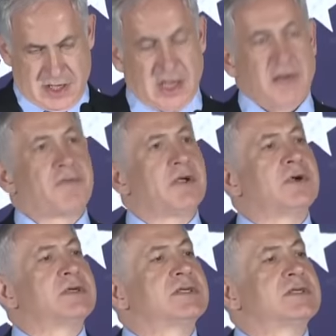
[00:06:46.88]
And if
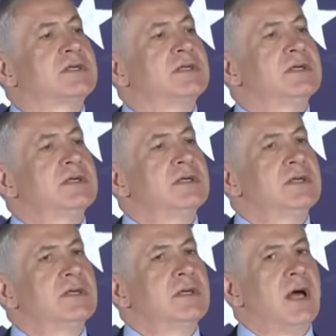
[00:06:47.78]
there is
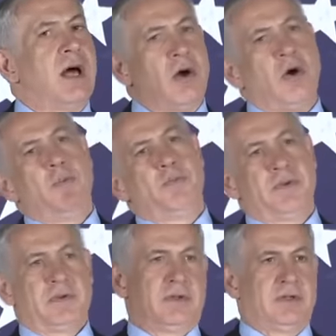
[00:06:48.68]
a hope
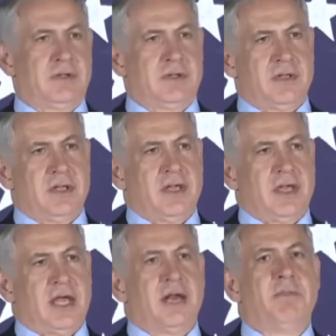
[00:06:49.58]

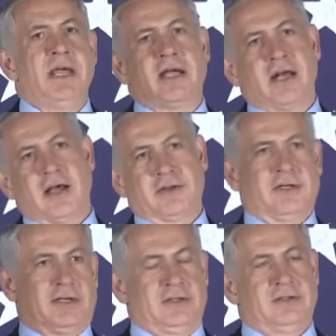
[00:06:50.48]
and a beacon out
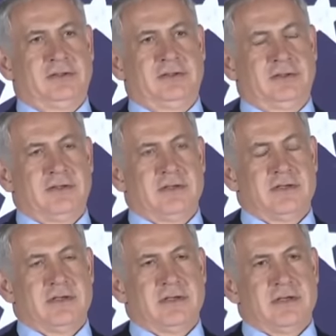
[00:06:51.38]
there,
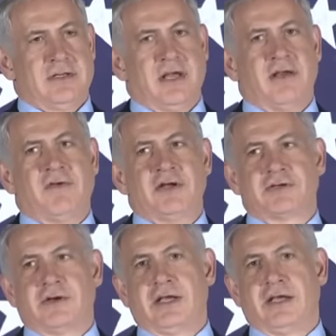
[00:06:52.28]
then
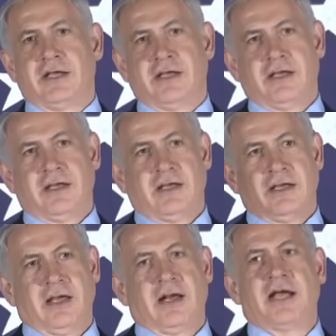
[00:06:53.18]
eventually
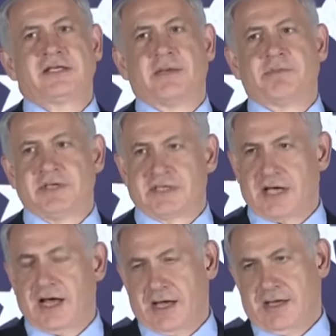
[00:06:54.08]
it lights up the
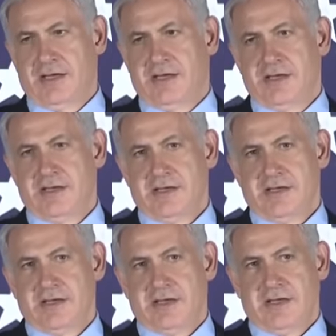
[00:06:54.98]
sky
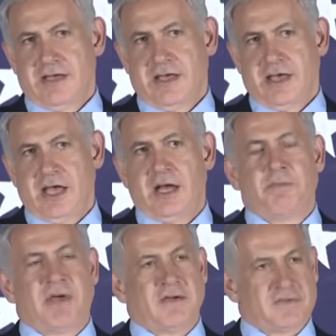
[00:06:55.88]
and
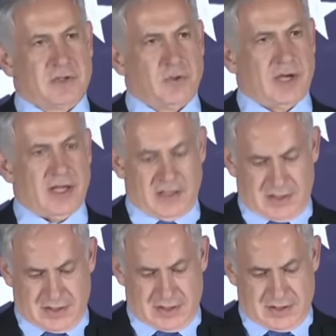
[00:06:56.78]
it paves the way